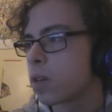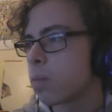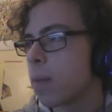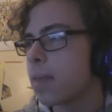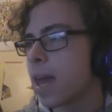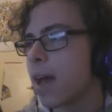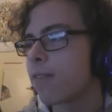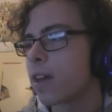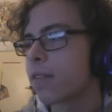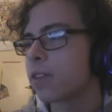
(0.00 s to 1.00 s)
Maybe they have
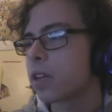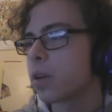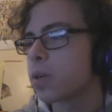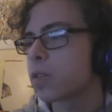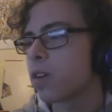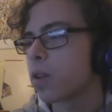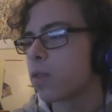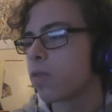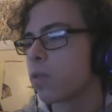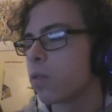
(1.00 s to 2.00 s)
left and the note just fell on the
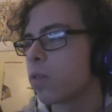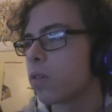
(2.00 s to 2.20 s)
floor.